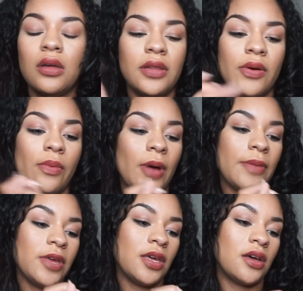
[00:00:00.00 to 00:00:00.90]
They
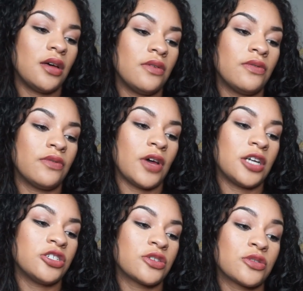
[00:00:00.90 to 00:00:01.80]
remind me of...
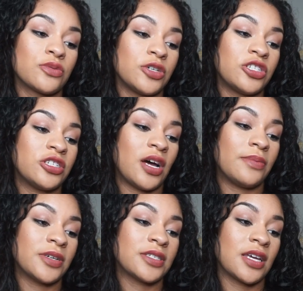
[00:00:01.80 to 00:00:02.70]
I just switched
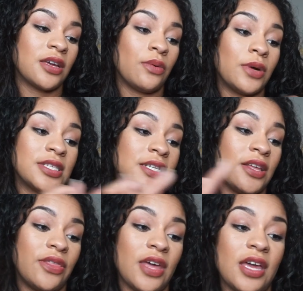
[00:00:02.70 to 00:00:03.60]
topics like it wasn't
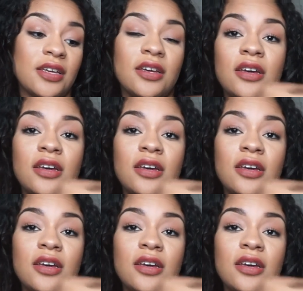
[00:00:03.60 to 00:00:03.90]
a thing.